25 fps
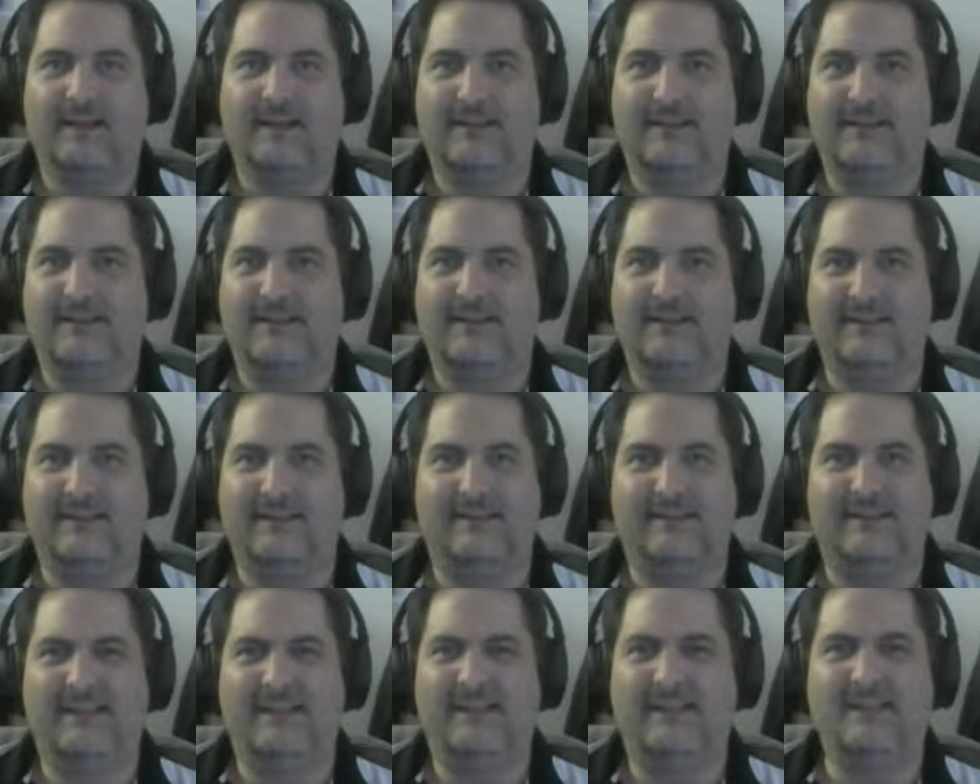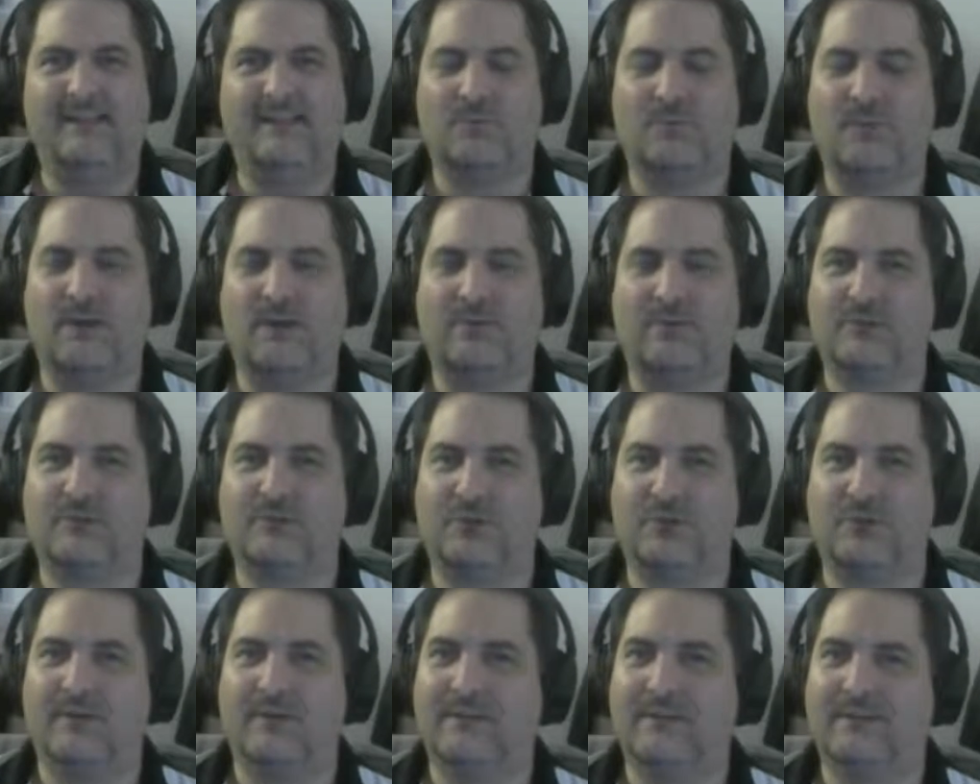He's a weird
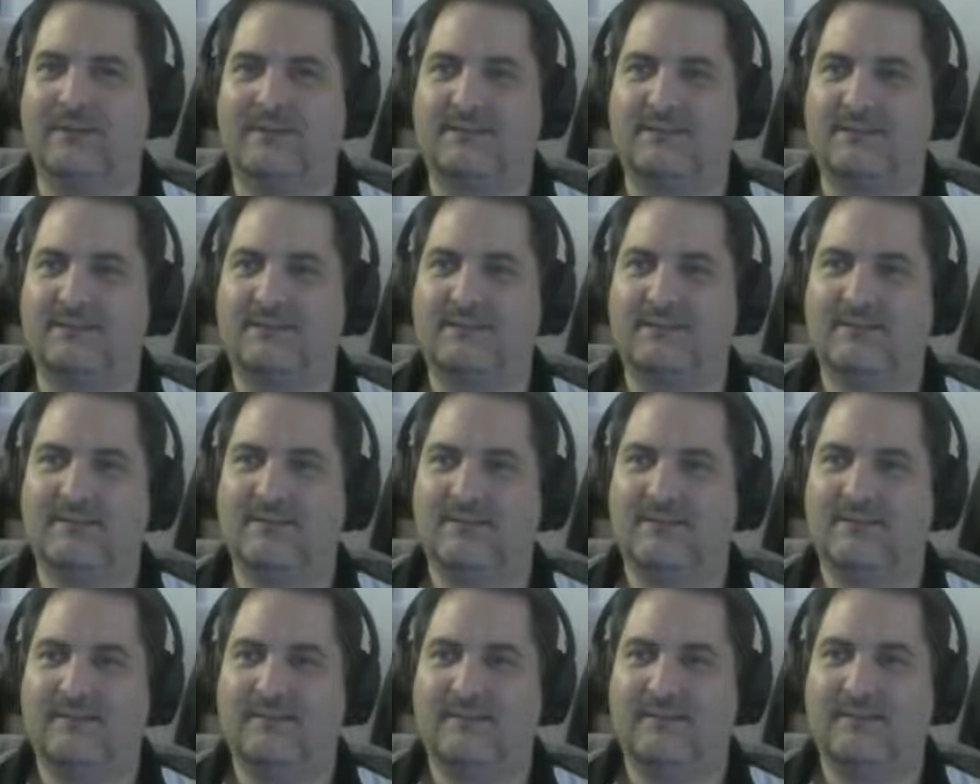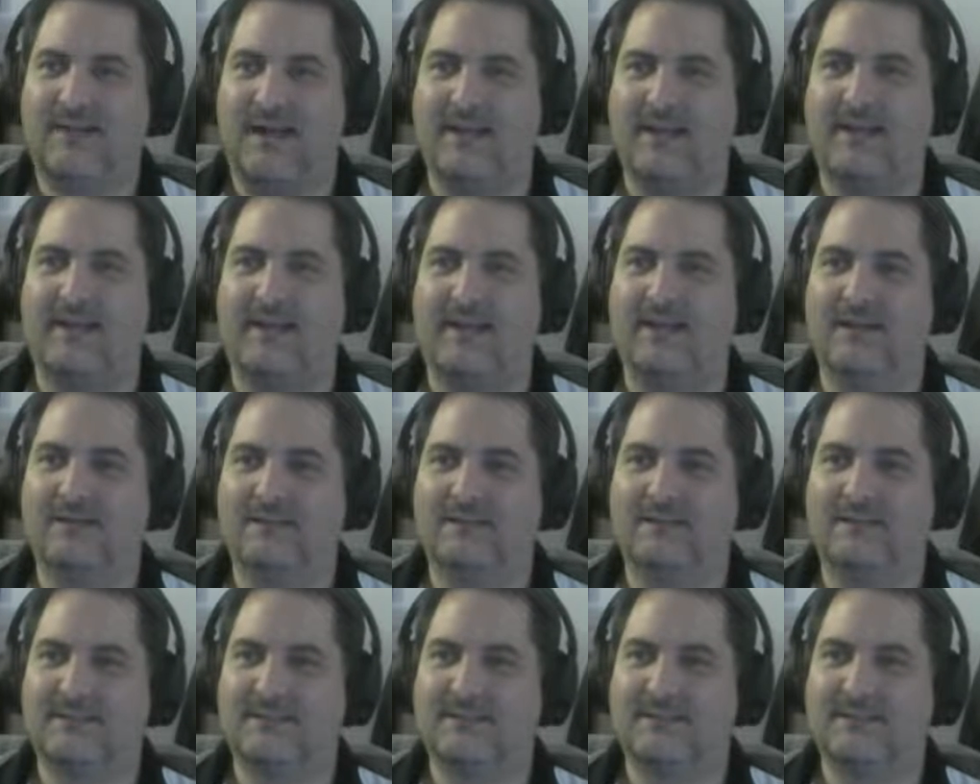choice, I
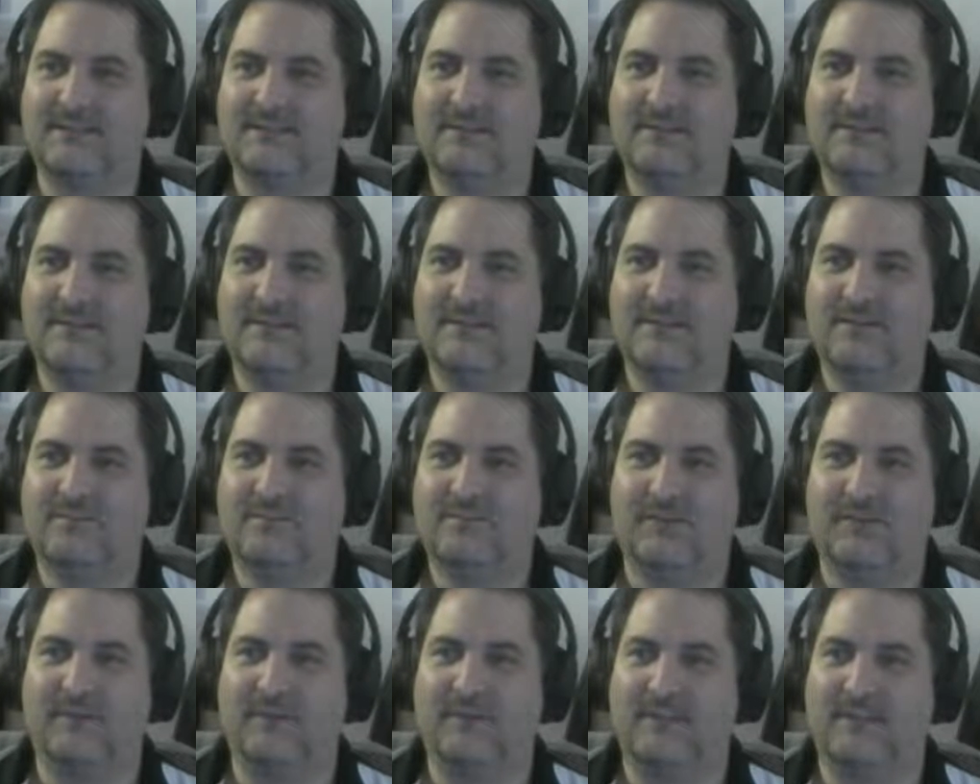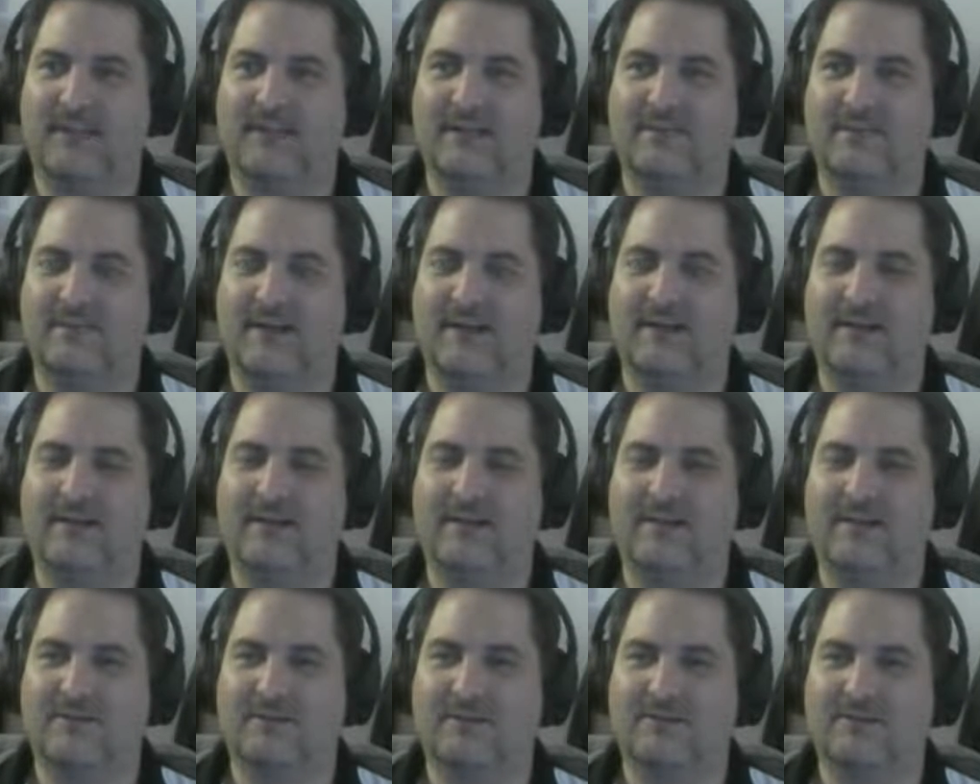guess, for the Danny Rand
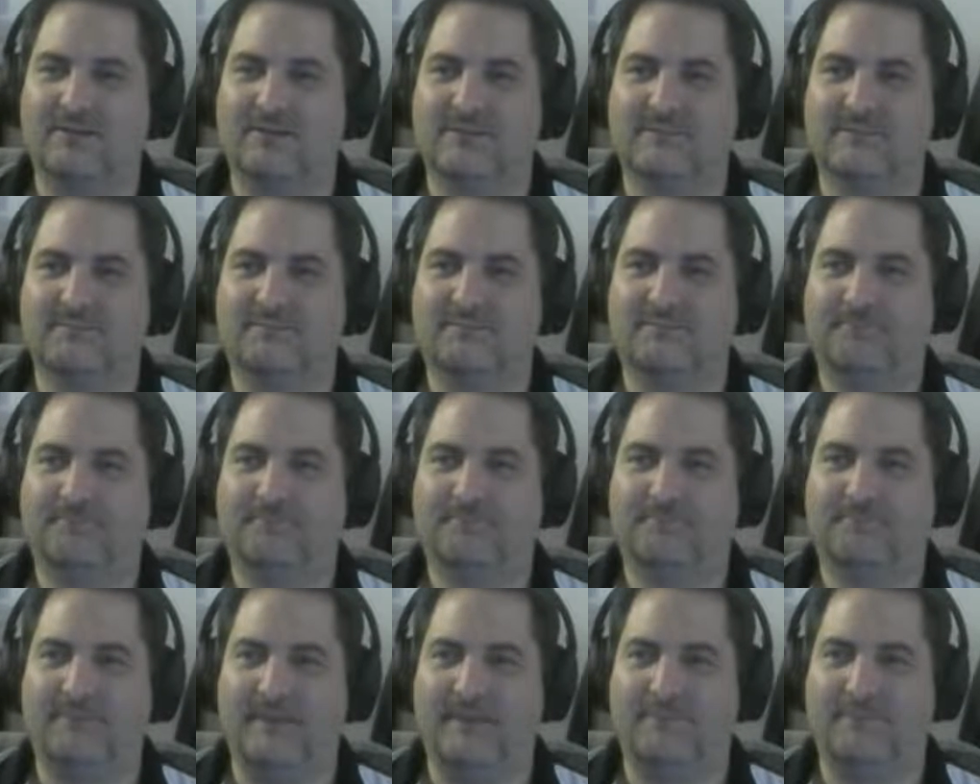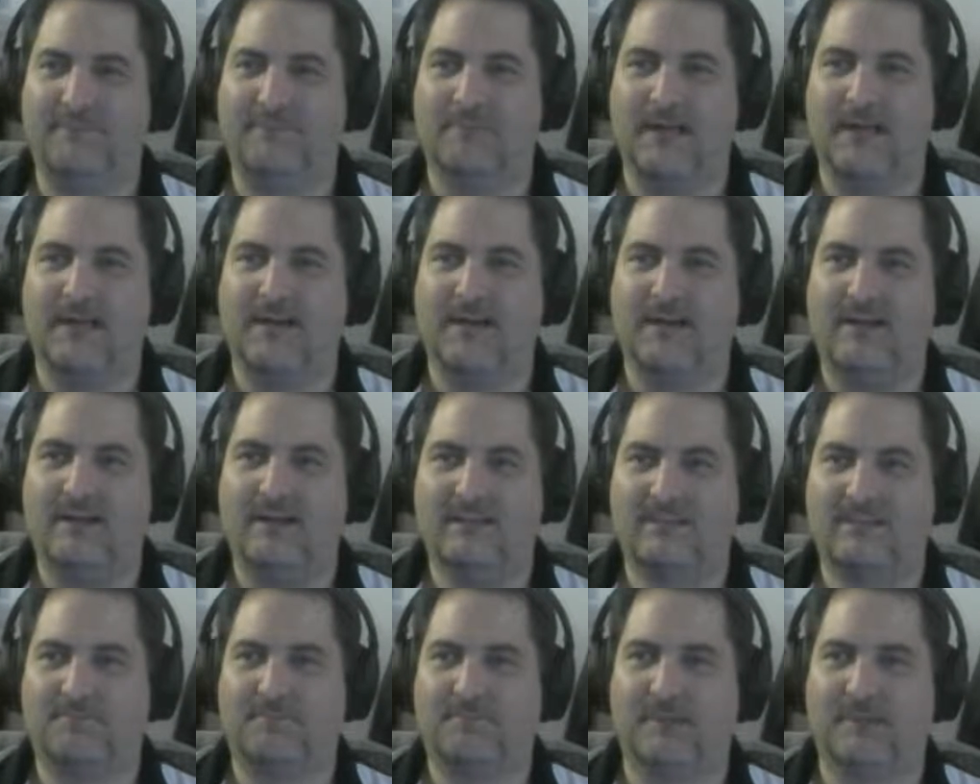character in my eyes,
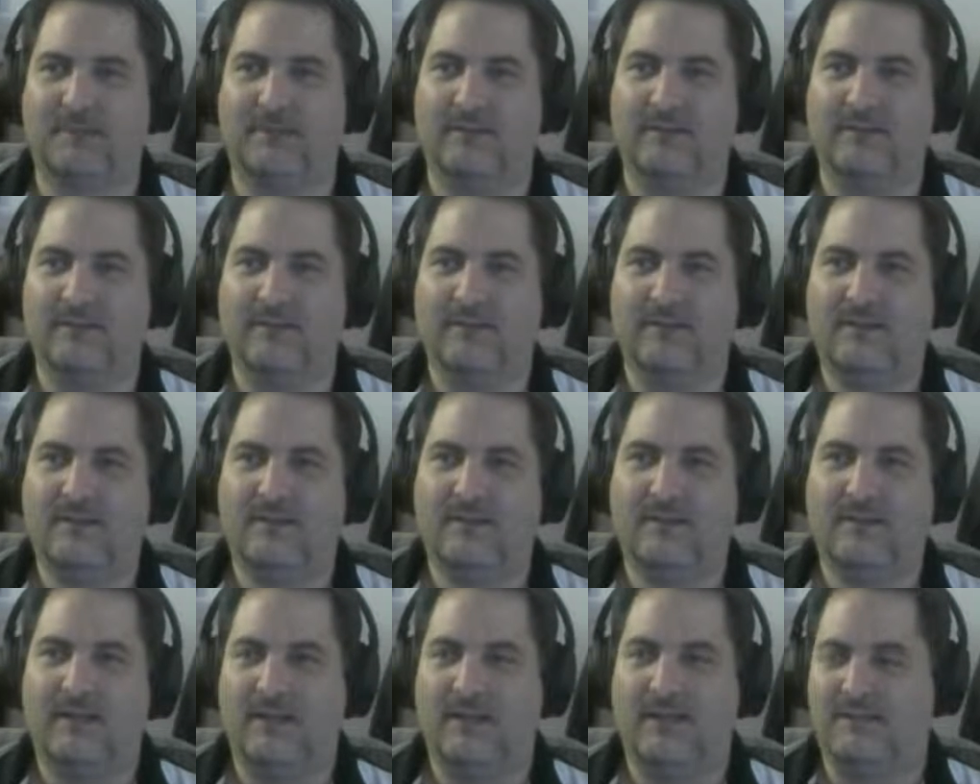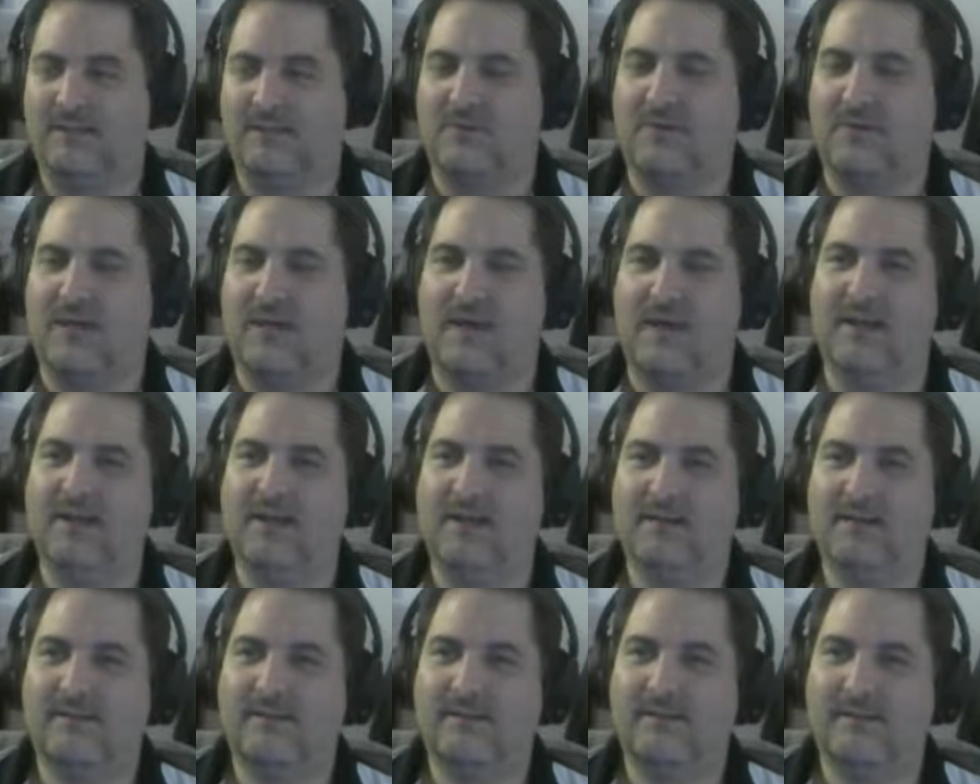but it's okay.
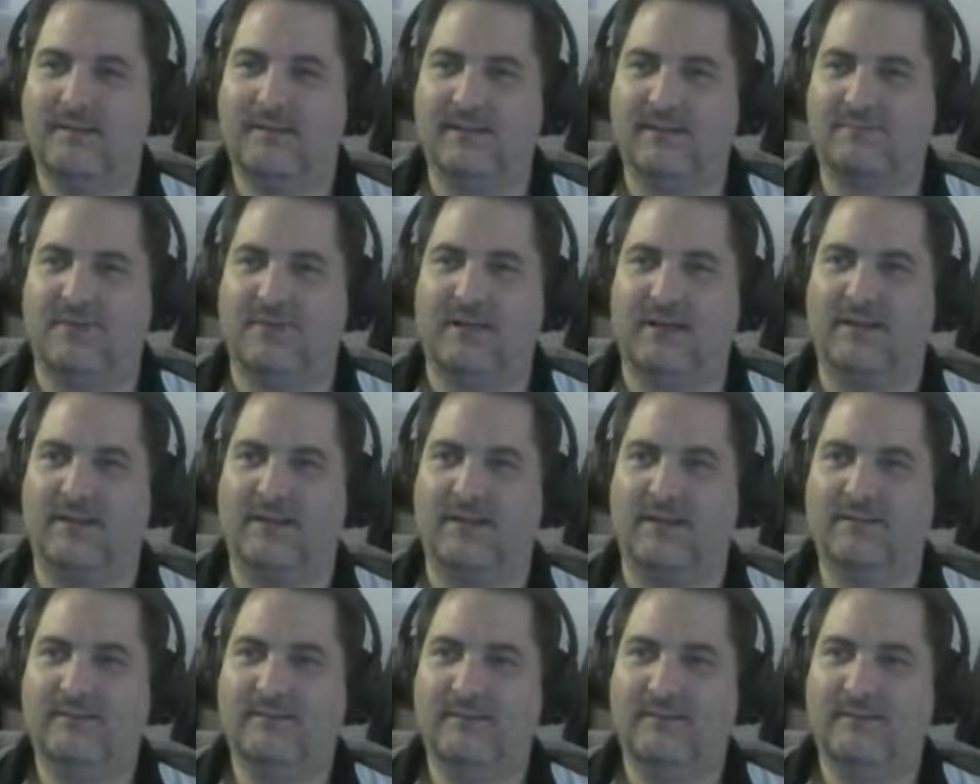It's fine.